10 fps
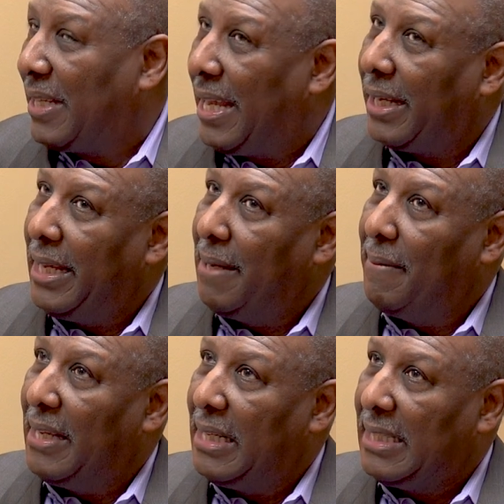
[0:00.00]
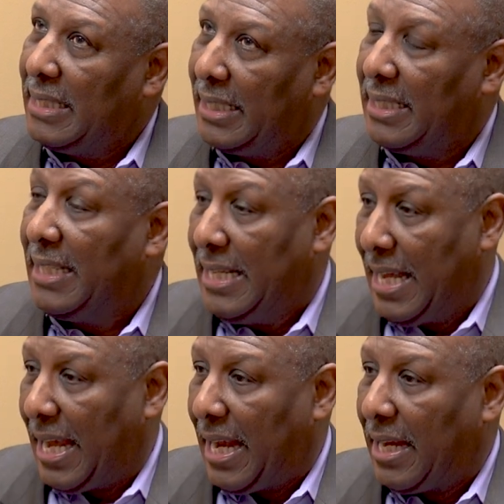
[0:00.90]
Dad came in
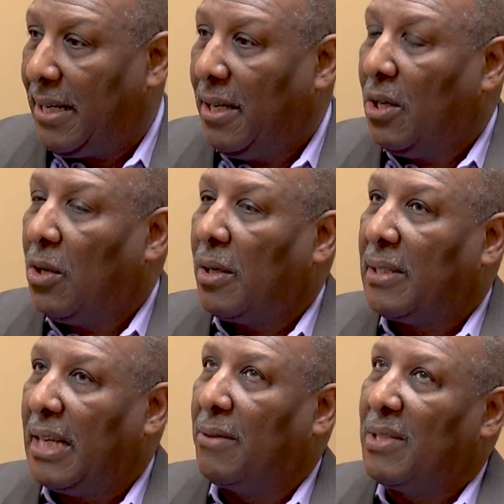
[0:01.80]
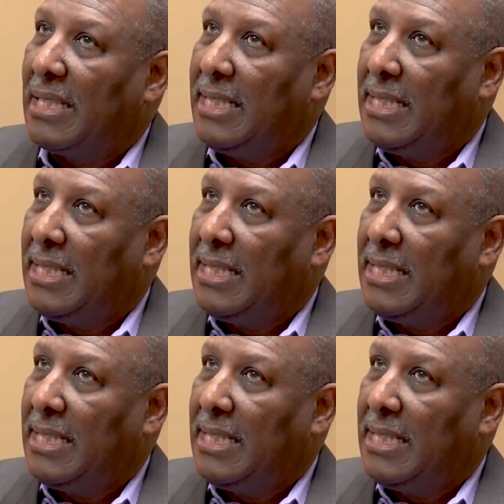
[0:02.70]
'69. It was